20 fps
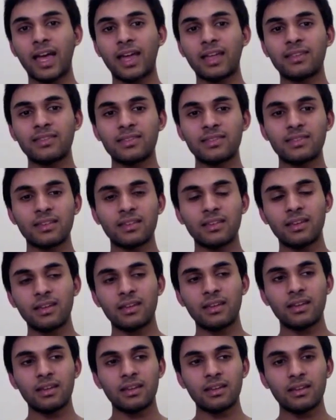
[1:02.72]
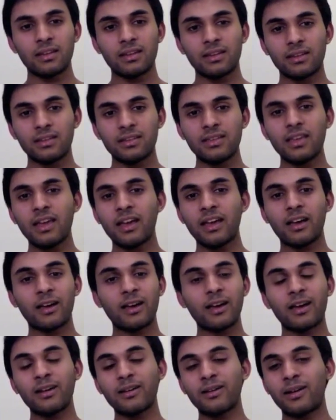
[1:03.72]
And
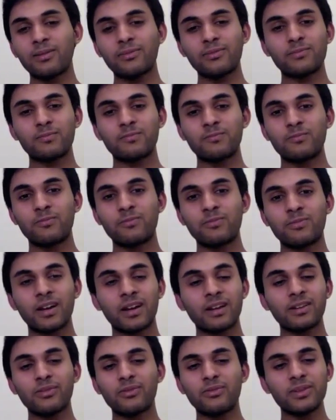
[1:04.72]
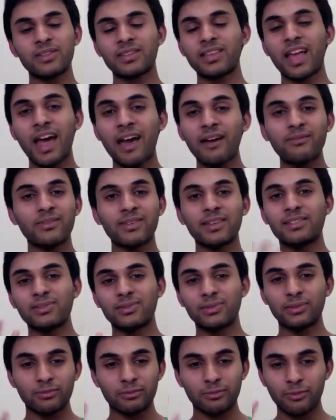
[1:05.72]
yeah, I always have
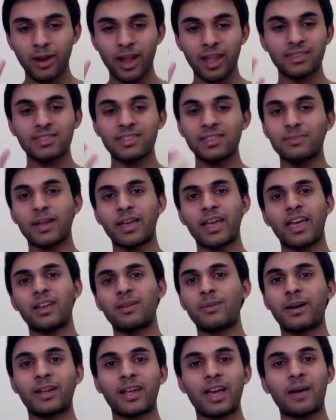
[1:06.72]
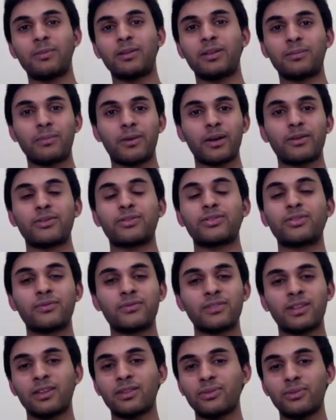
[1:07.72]
these sort of rants in my head about Apple and
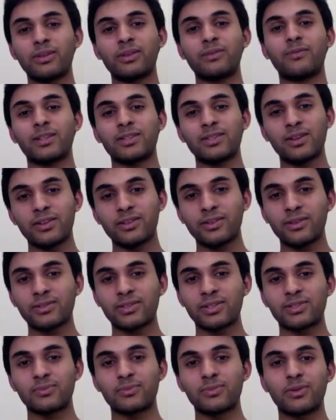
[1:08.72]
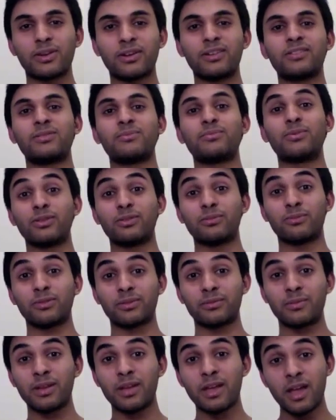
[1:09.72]
Microsoft, and I thought if I turned those into words and put them
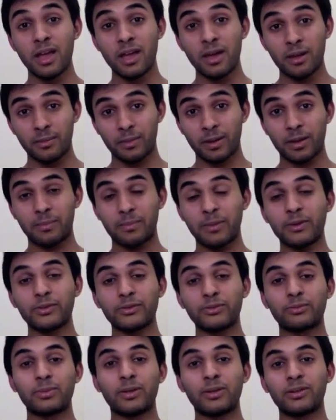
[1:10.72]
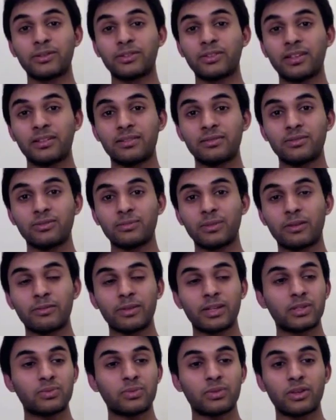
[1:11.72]
on my Imperial blog, then all my
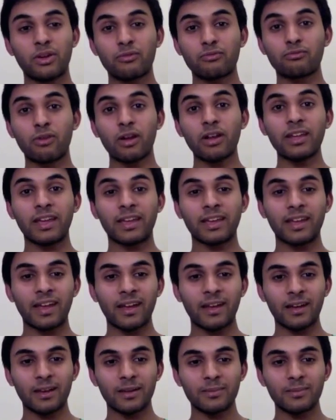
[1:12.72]
readers would go running.